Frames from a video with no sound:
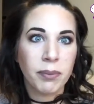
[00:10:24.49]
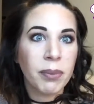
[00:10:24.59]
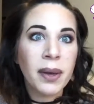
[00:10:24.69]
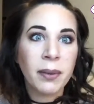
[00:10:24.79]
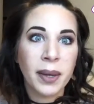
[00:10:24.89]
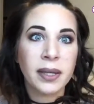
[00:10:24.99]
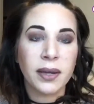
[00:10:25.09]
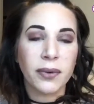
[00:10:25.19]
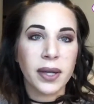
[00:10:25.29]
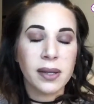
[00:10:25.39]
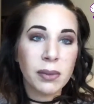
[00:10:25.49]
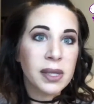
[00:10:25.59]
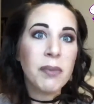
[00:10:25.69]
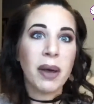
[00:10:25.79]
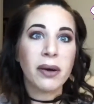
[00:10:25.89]
Big, big difference. It was
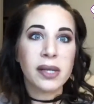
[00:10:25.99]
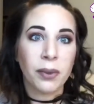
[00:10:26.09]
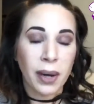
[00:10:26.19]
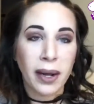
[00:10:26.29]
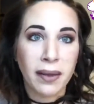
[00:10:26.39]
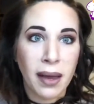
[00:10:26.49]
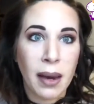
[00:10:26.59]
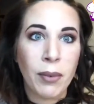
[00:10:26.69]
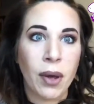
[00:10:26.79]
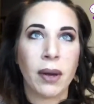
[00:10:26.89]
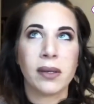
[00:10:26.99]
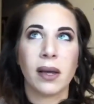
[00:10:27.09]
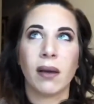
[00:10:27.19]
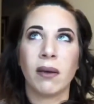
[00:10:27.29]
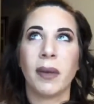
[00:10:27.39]
embarrassing. When I cut the camera on, I was
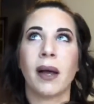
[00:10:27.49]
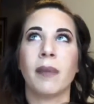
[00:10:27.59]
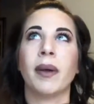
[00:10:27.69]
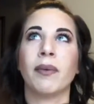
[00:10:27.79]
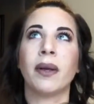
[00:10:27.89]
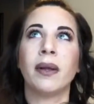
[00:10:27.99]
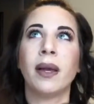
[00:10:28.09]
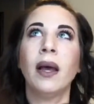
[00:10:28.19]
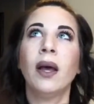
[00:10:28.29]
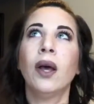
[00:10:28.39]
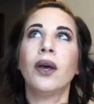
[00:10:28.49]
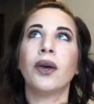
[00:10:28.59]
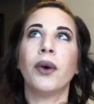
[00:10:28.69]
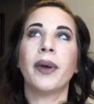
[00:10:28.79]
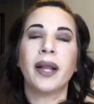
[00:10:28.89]
like, oh my God, am I really
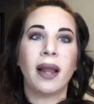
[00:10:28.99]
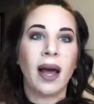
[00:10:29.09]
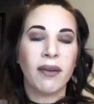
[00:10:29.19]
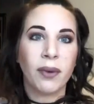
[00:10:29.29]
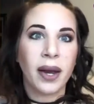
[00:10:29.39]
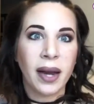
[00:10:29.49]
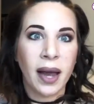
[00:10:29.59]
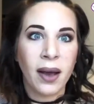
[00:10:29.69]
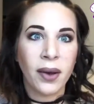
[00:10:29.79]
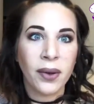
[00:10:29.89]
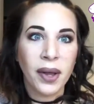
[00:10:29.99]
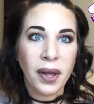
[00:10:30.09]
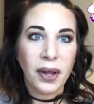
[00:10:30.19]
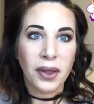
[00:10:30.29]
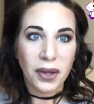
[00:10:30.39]
going live right now
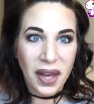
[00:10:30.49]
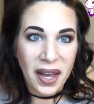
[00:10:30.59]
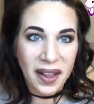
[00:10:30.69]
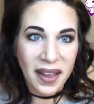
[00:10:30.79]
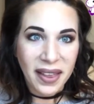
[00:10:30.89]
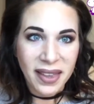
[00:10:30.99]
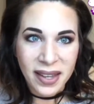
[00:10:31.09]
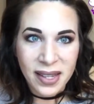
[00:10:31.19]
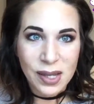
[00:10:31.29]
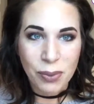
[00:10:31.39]
looking like this?